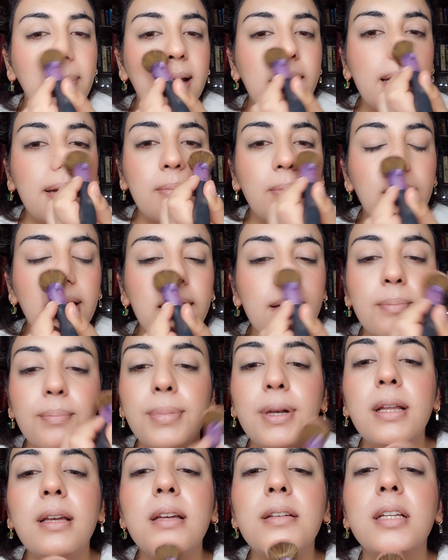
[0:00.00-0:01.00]
blend blend
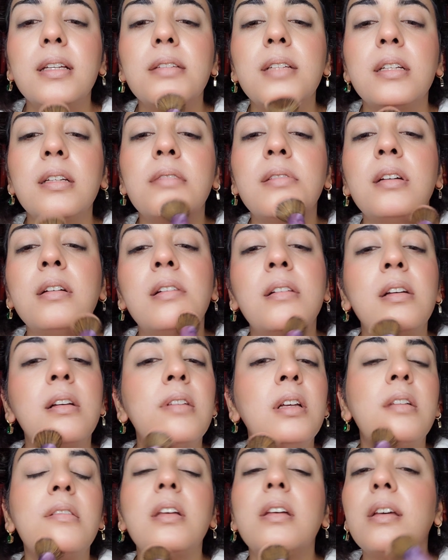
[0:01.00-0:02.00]
blend
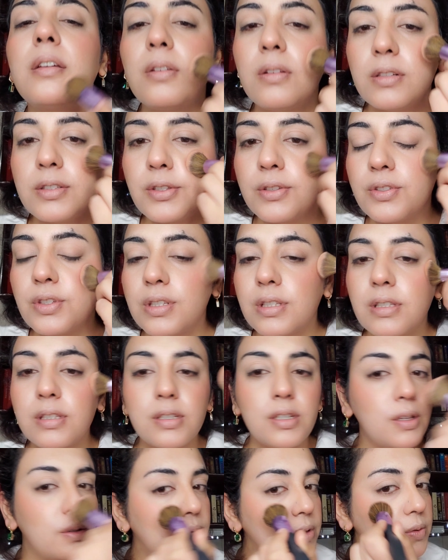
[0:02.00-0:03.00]
and also
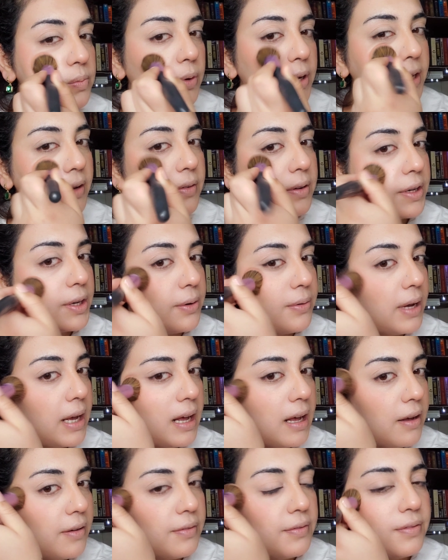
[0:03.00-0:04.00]
just use whatever you
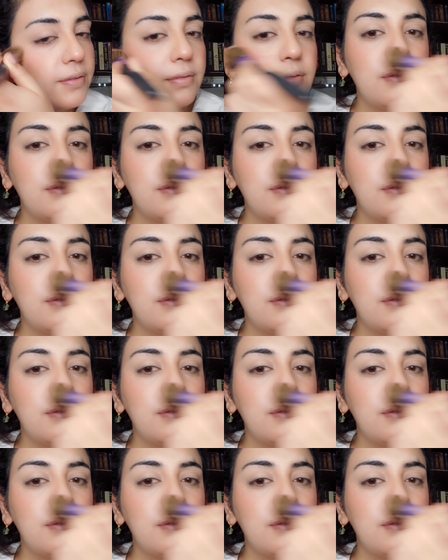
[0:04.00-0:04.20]
have